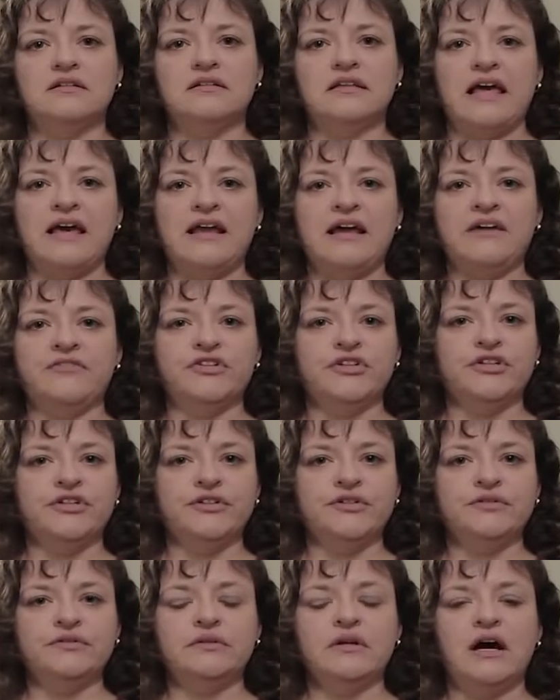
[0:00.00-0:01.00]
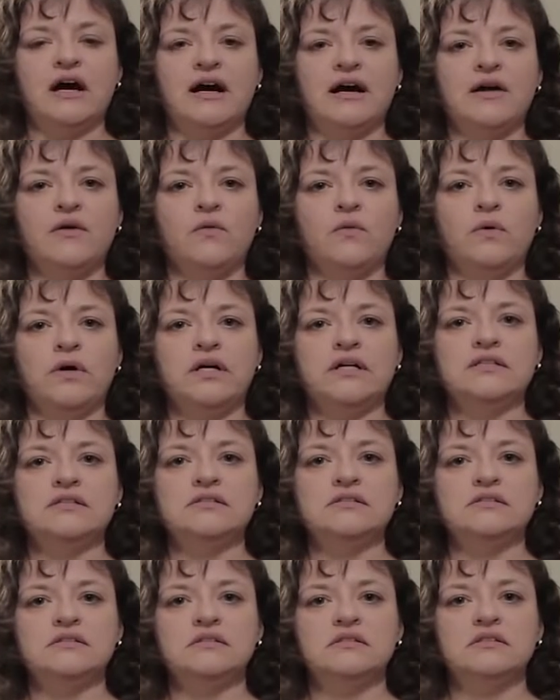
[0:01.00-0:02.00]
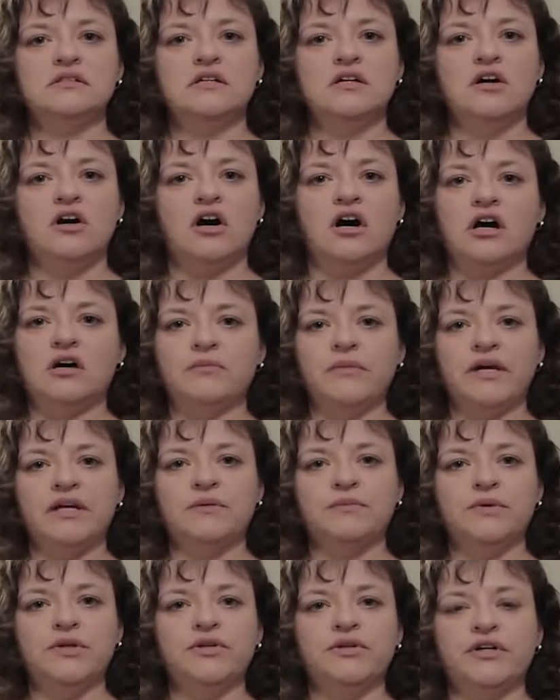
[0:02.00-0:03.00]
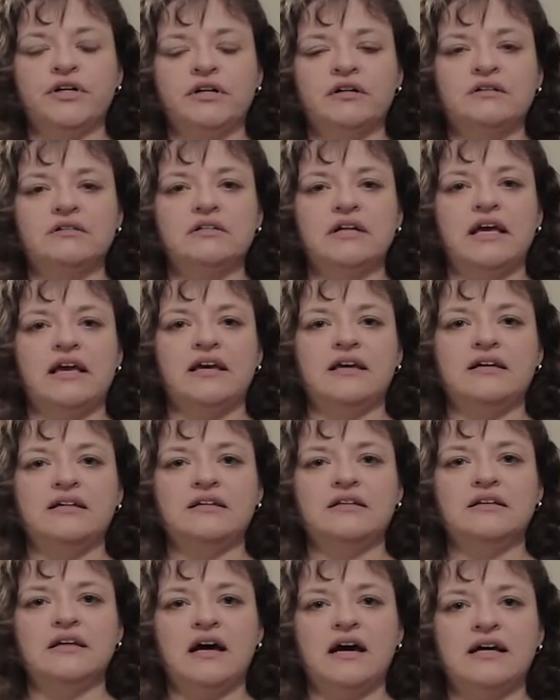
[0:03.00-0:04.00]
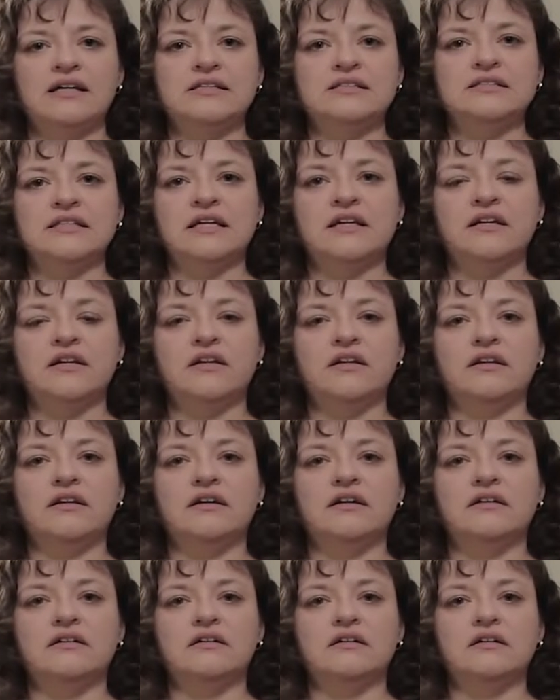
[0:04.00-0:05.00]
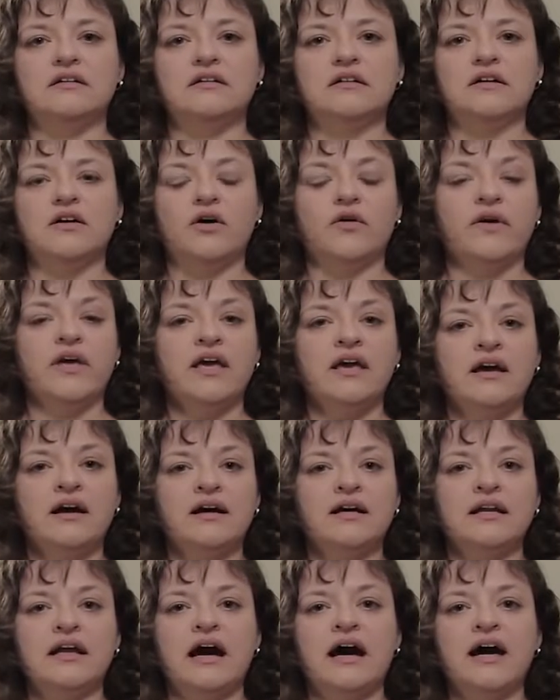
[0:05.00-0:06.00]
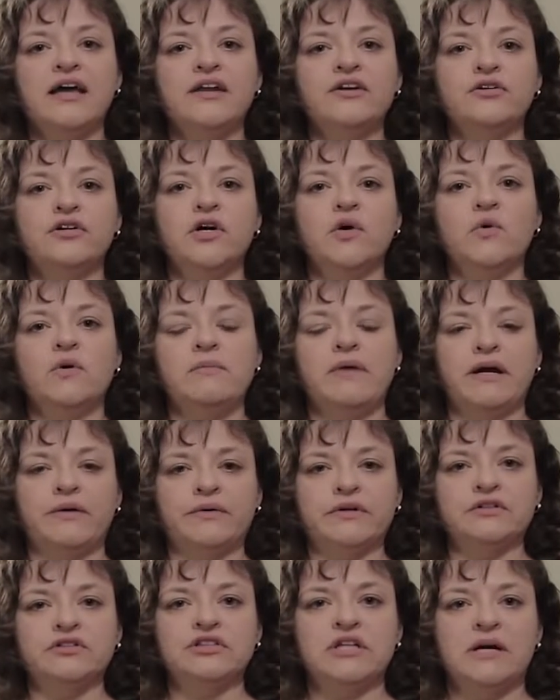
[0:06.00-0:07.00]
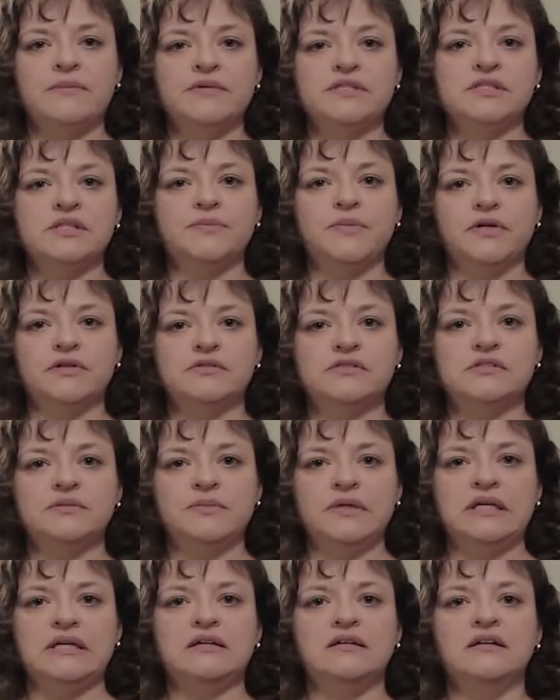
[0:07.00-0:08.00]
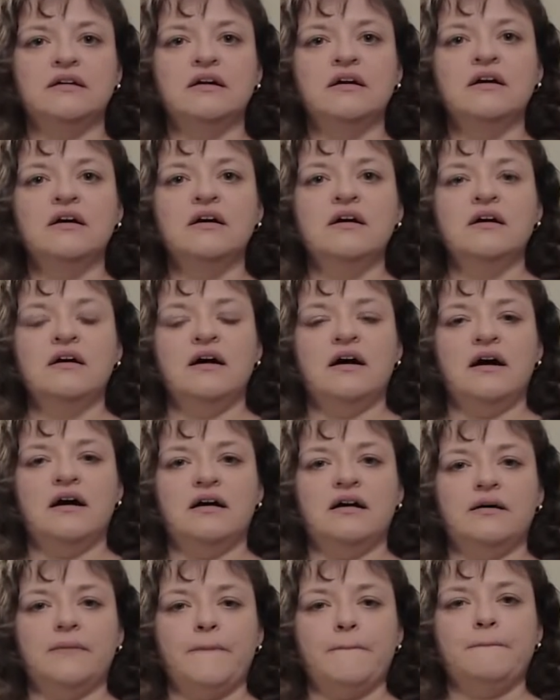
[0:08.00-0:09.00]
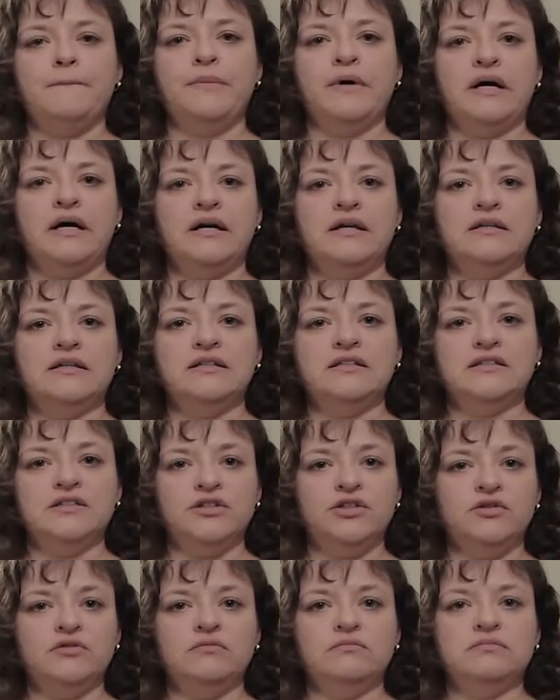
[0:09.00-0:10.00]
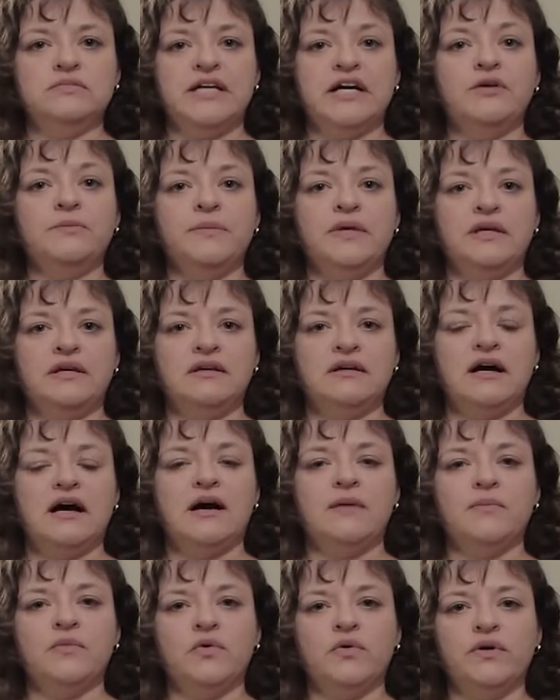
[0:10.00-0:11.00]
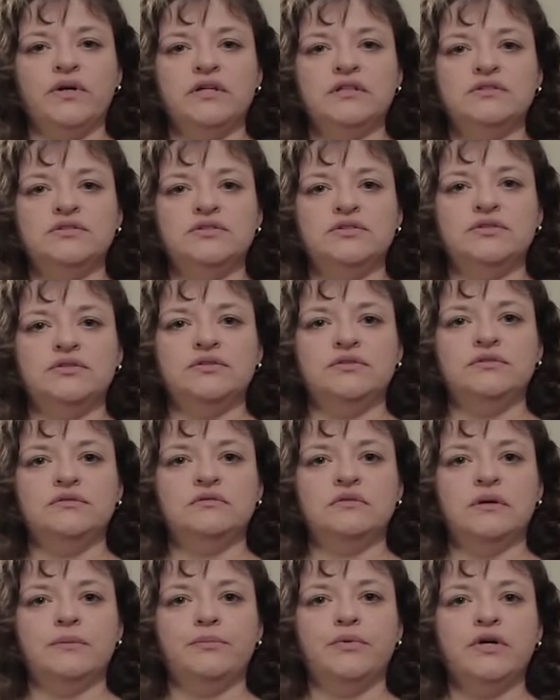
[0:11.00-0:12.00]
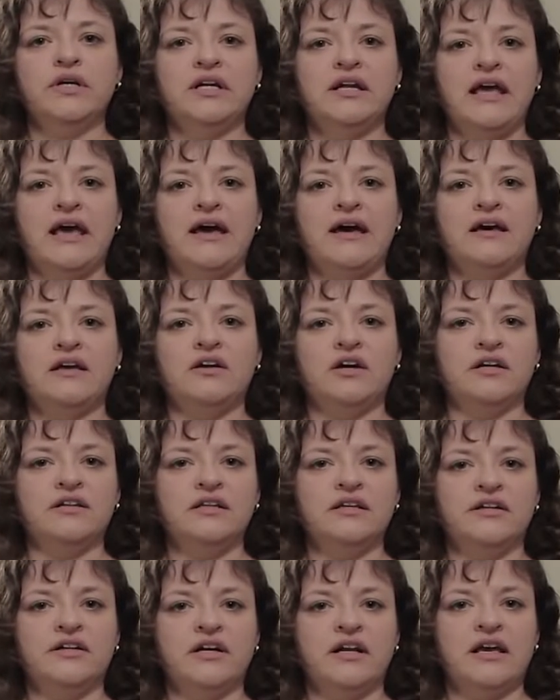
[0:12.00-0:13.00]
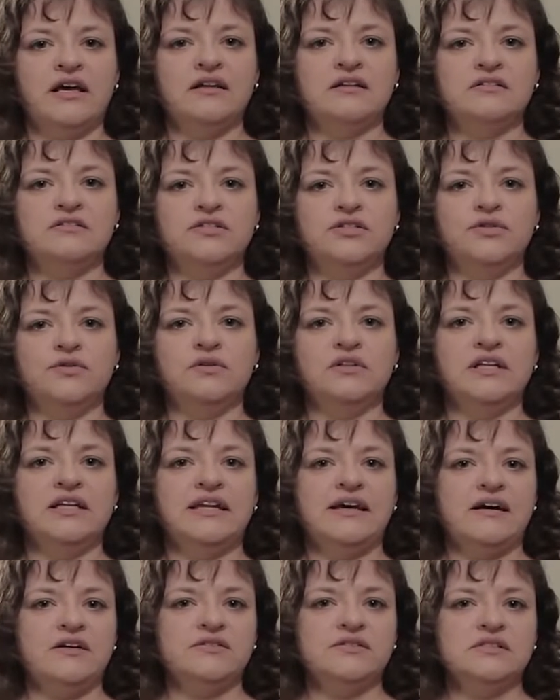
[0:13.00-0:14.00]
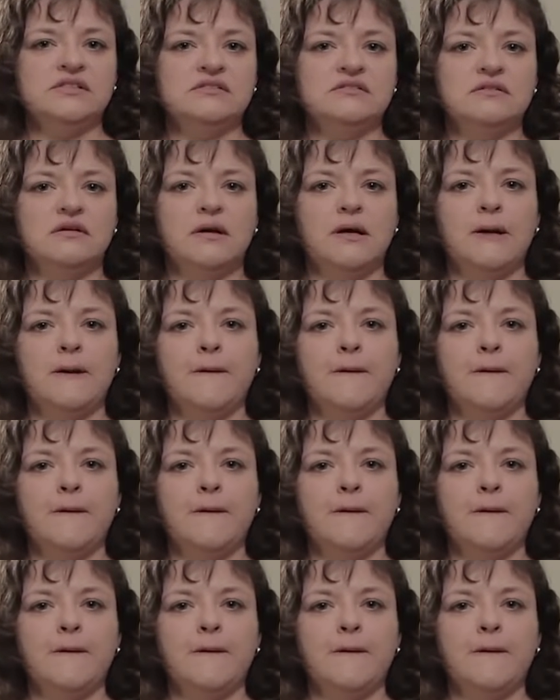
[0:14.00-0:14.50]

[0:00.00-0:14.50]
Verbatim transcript: That afternoon, I was on my computer, and I said, okay, God, I don't know what my real job is supposed to be, but until you tell me, I'm going to put an ad on the internet to clean houses.